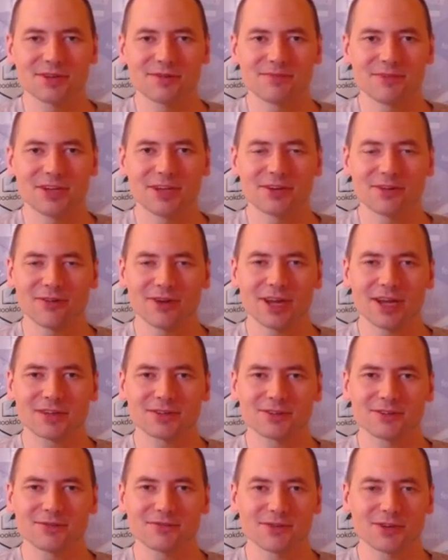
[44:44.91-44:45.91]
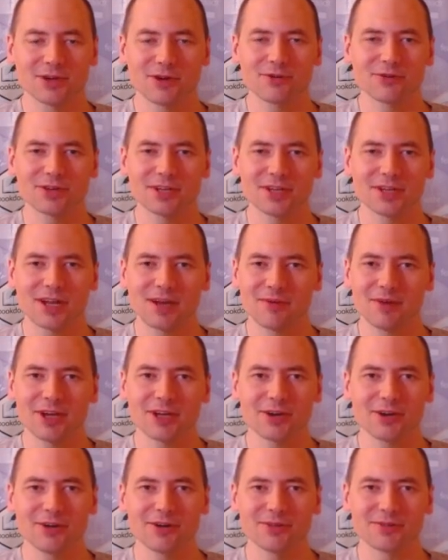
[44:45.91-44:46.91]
interactive coding on my own